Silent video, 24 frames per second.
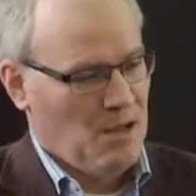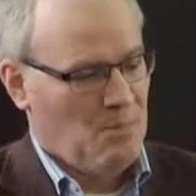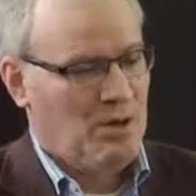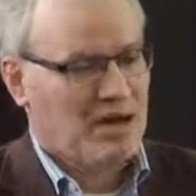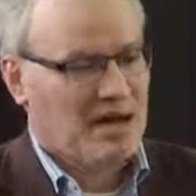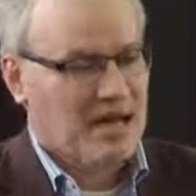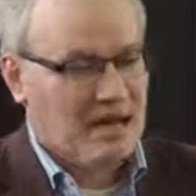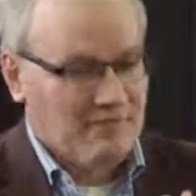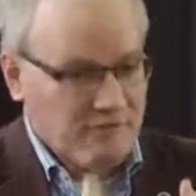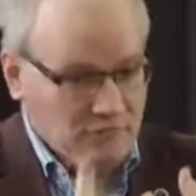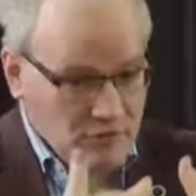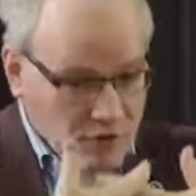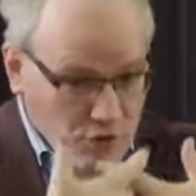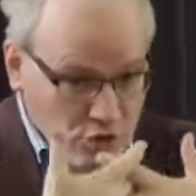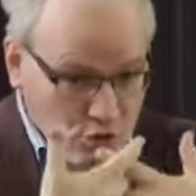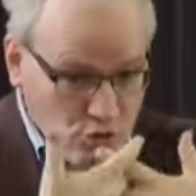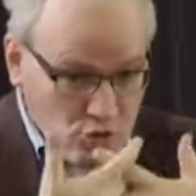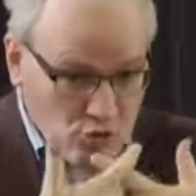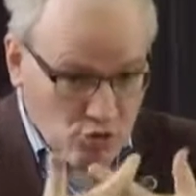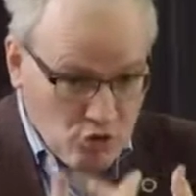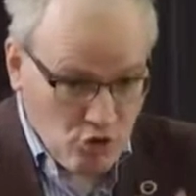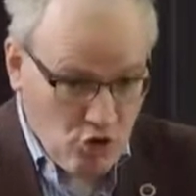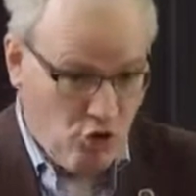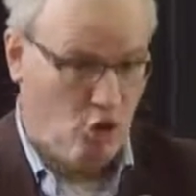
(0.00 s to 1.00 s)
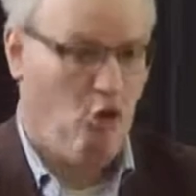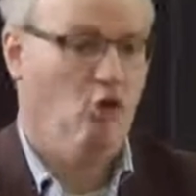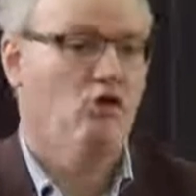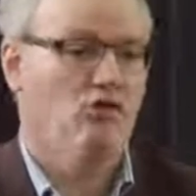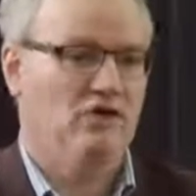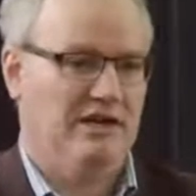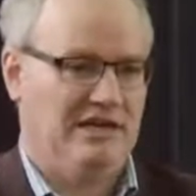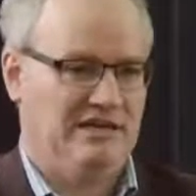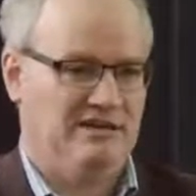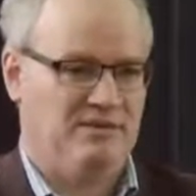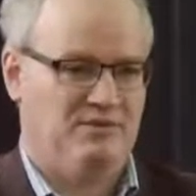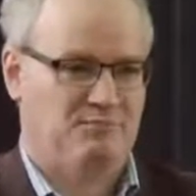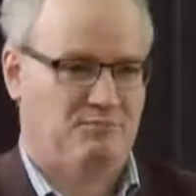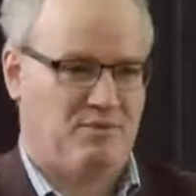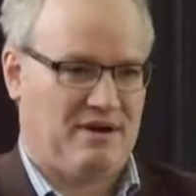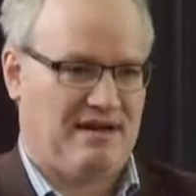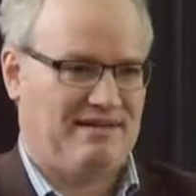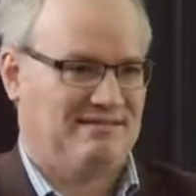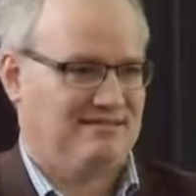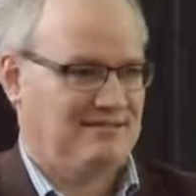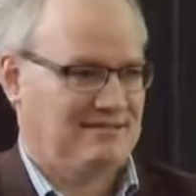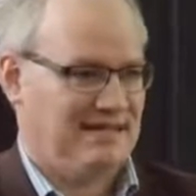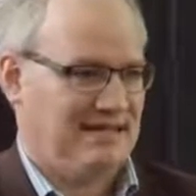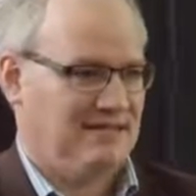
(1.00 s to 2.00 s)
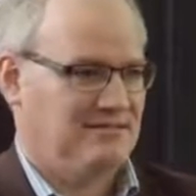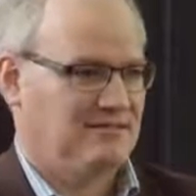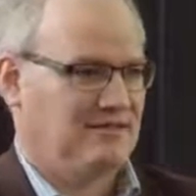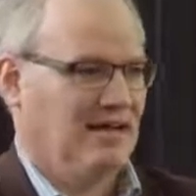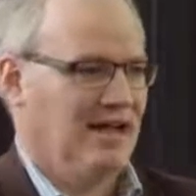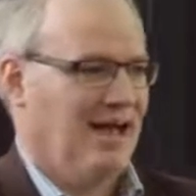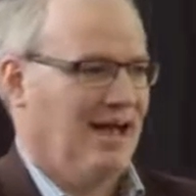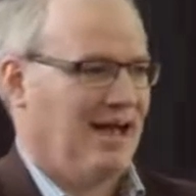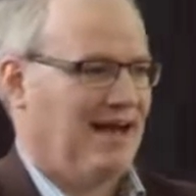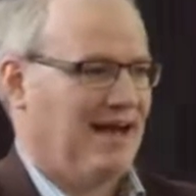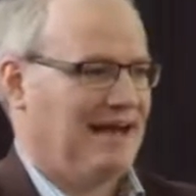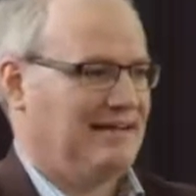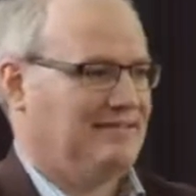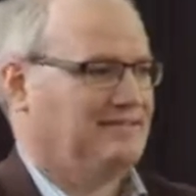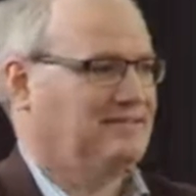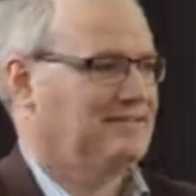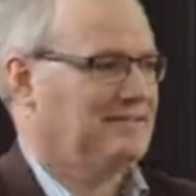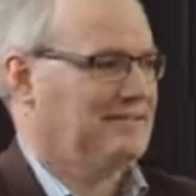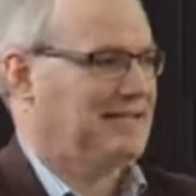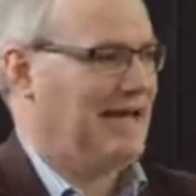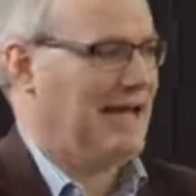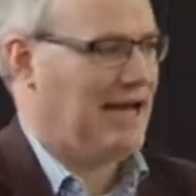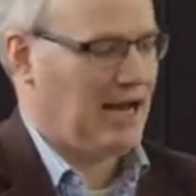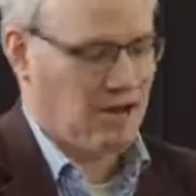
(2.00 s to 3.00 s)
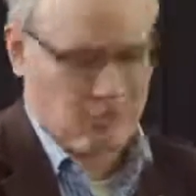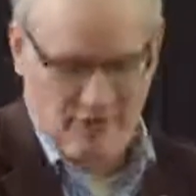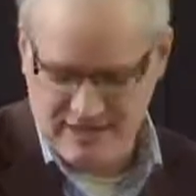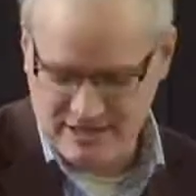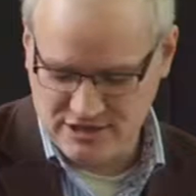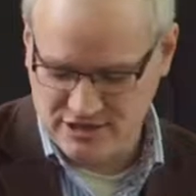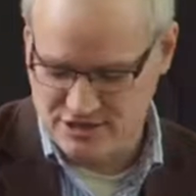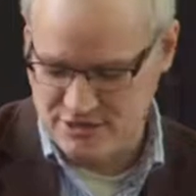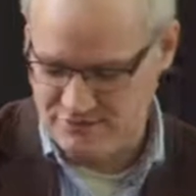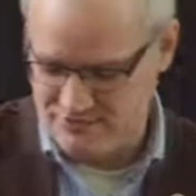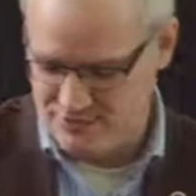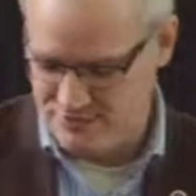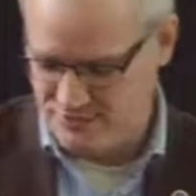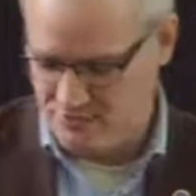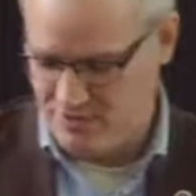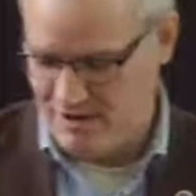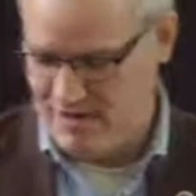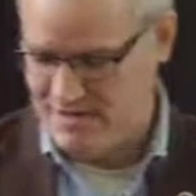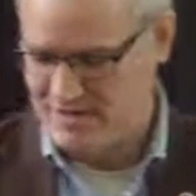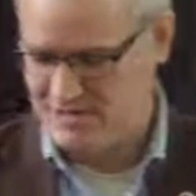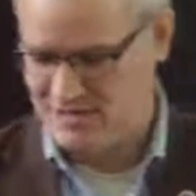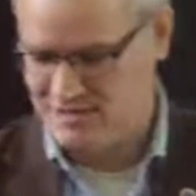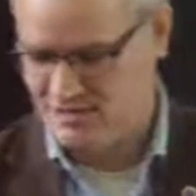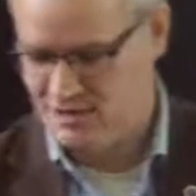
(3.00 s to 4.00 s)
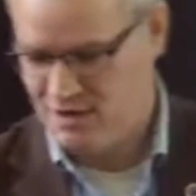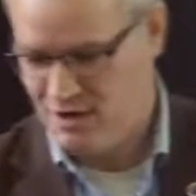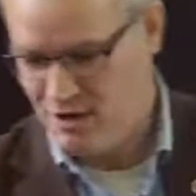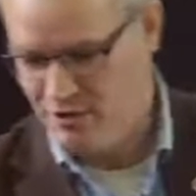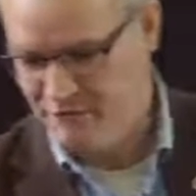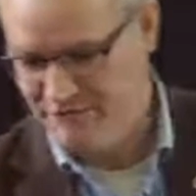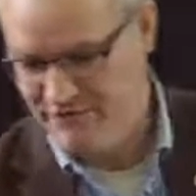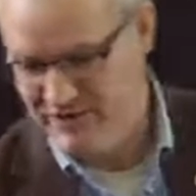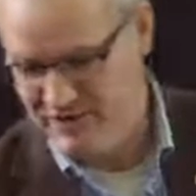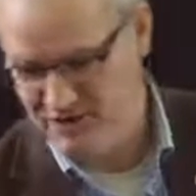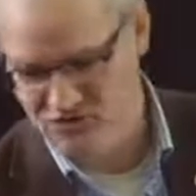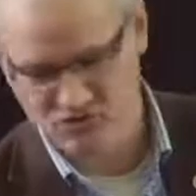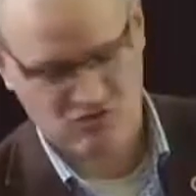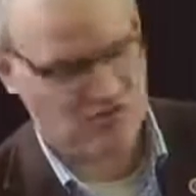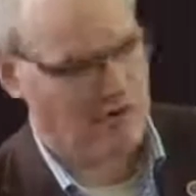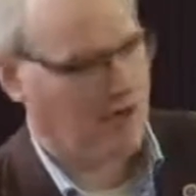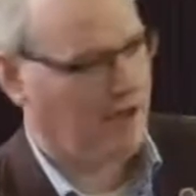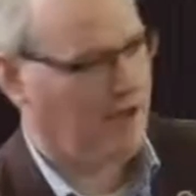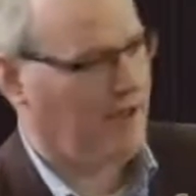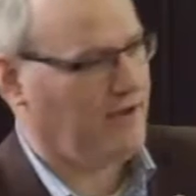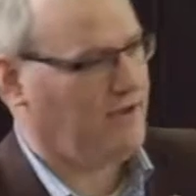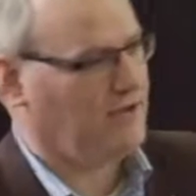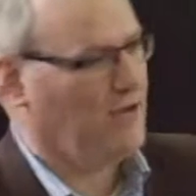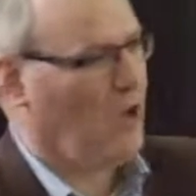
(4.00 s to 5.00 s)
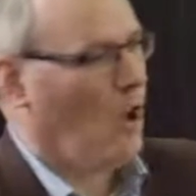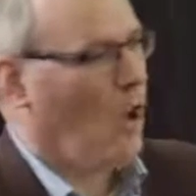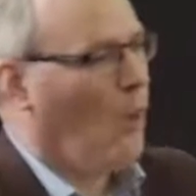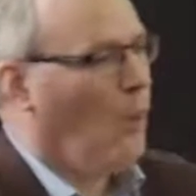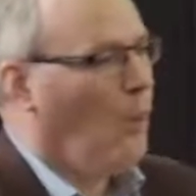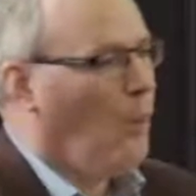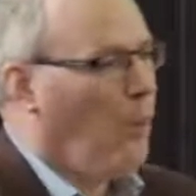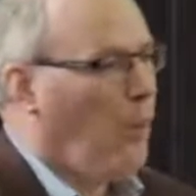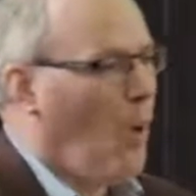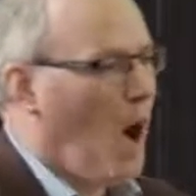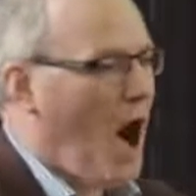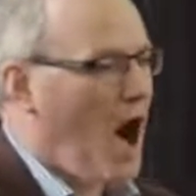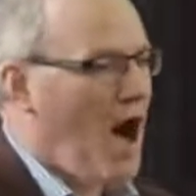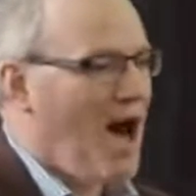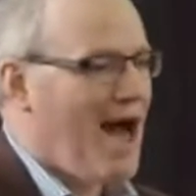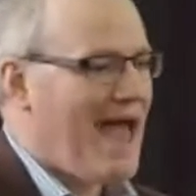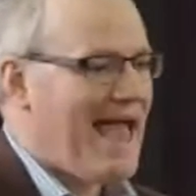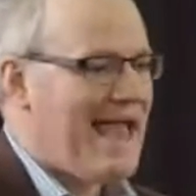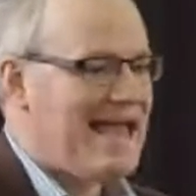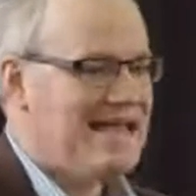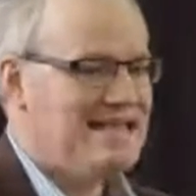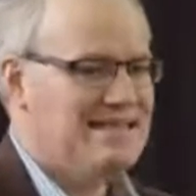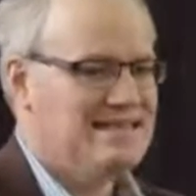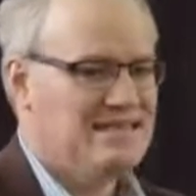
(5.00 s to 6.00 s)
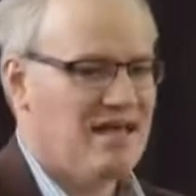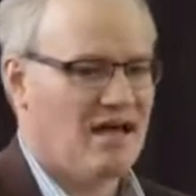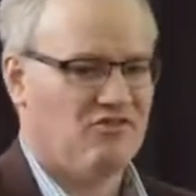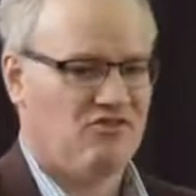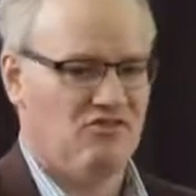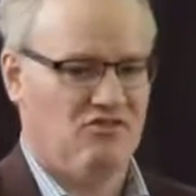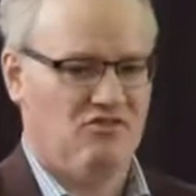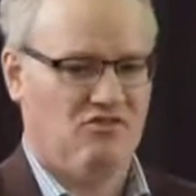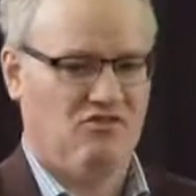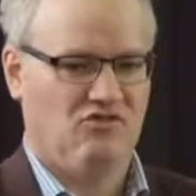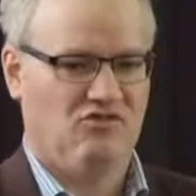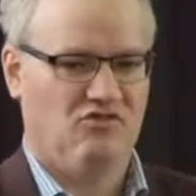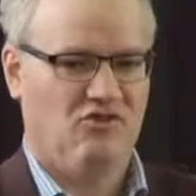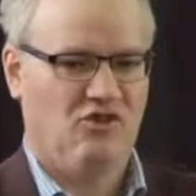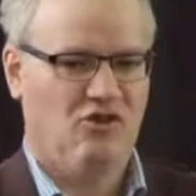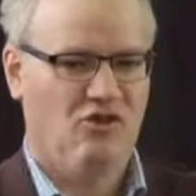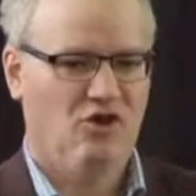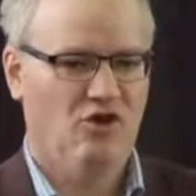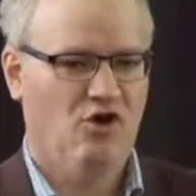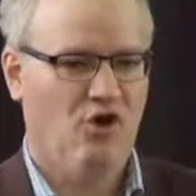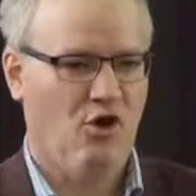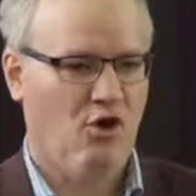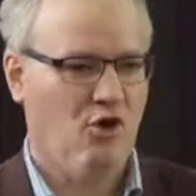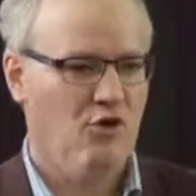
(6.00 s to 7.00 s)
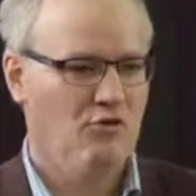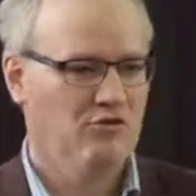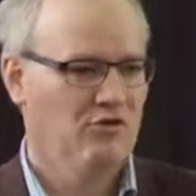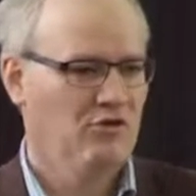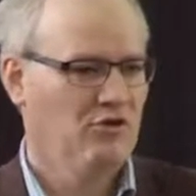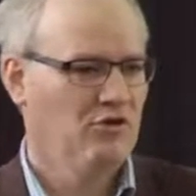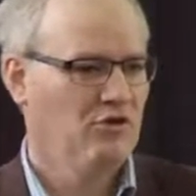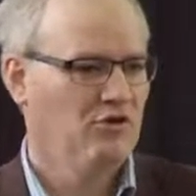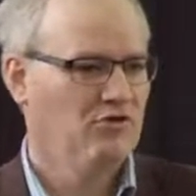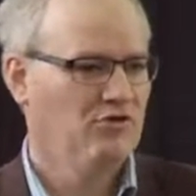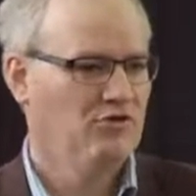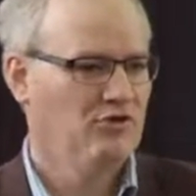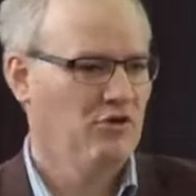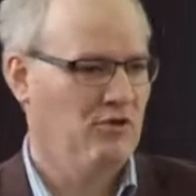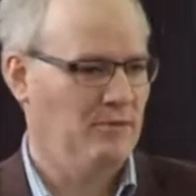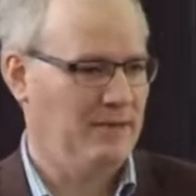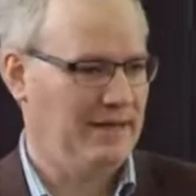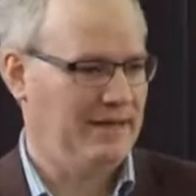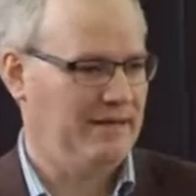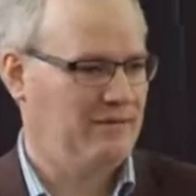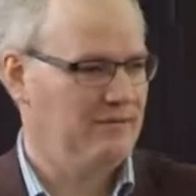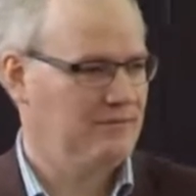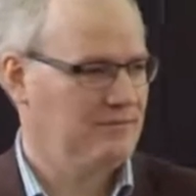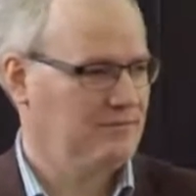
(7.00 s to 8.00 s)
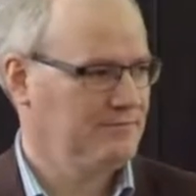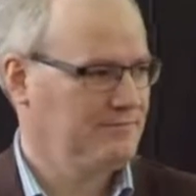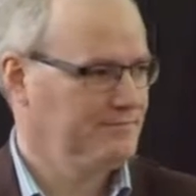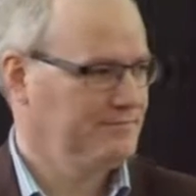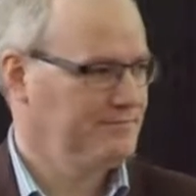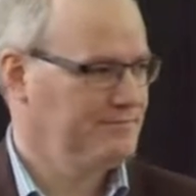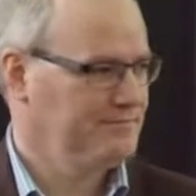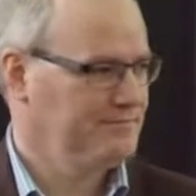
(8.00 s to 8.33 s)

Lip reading: But given that you could express this as the declaration of the rights of the Israelite, why doesn't God do it?